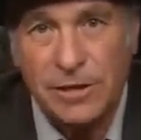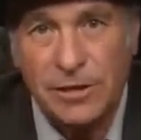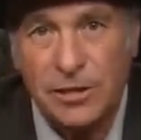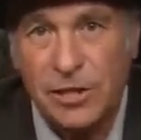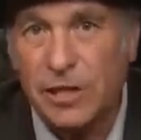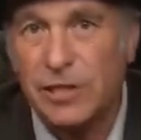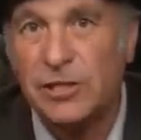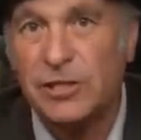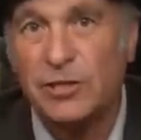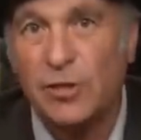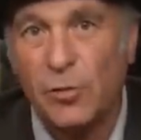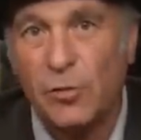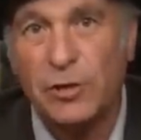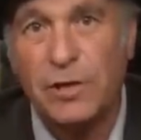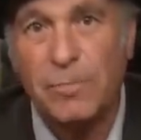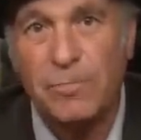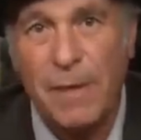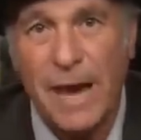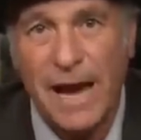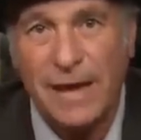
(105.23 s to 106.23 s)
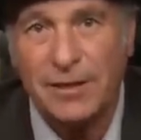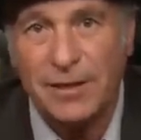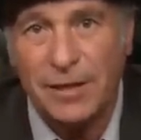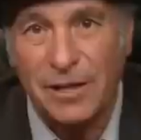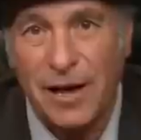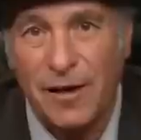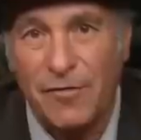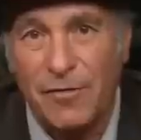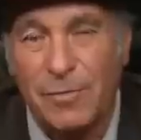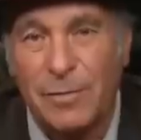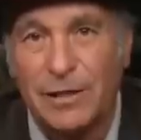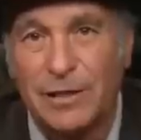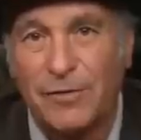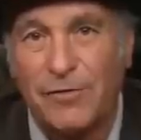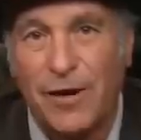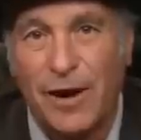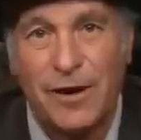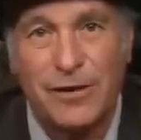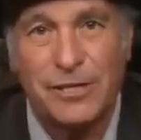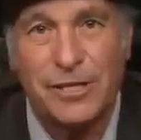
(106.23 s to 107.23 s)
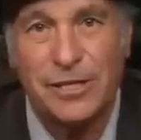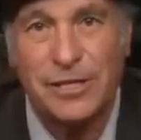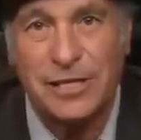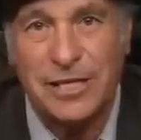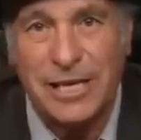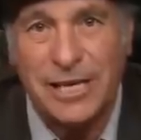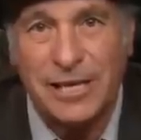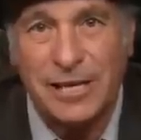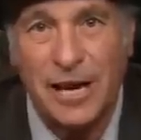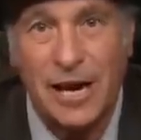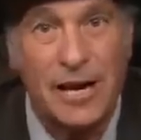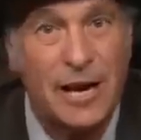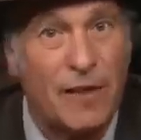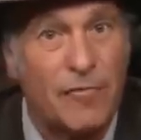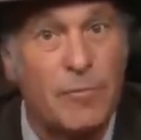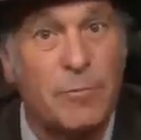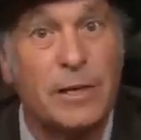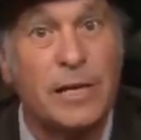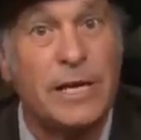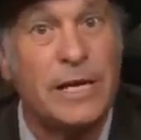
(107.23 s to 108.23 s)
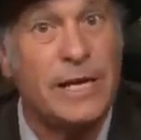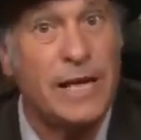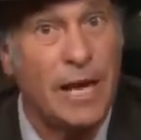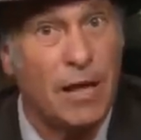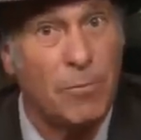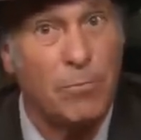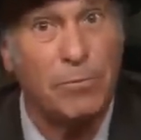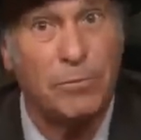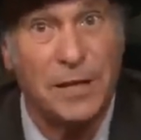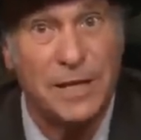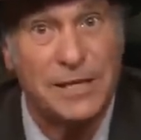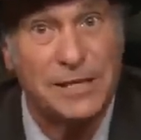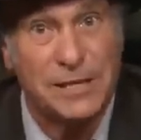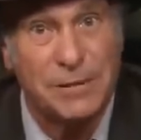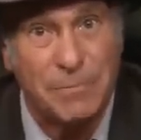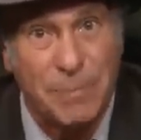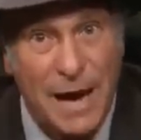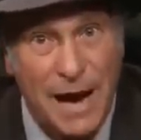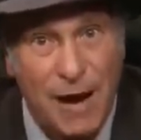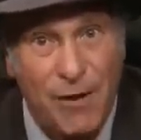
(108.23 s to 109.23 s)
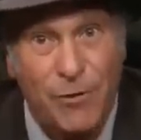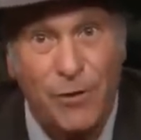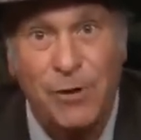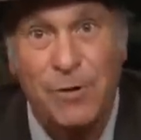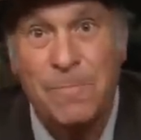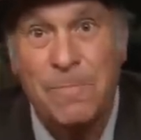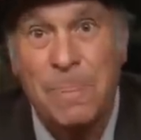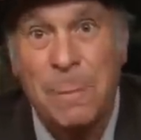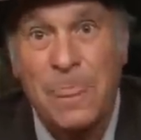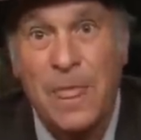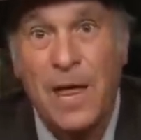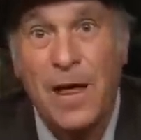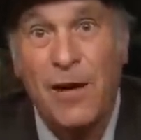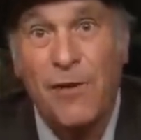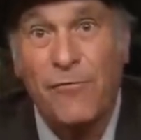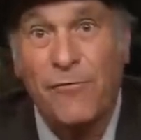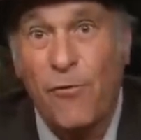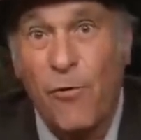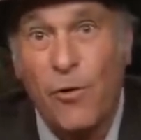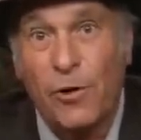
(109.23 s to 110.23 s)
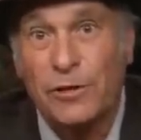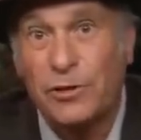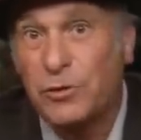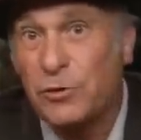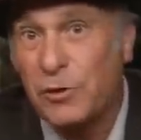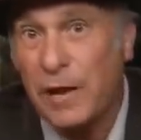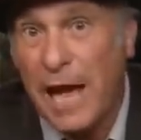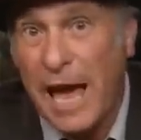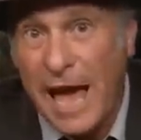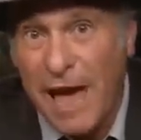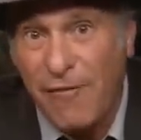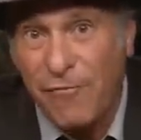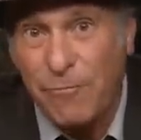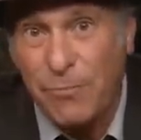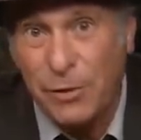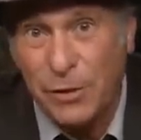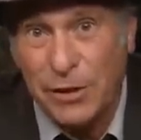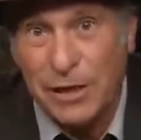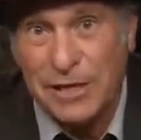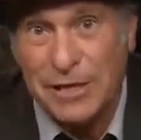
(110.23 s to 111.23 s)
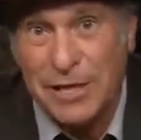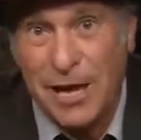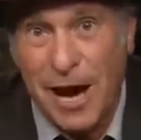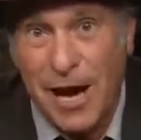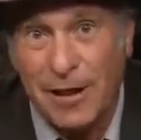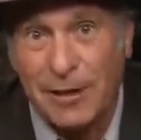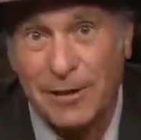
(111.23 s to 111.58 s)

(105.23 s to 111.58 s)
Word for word: just sold them back to the government of Argentina, a government he helped place in power for $2.5 billion.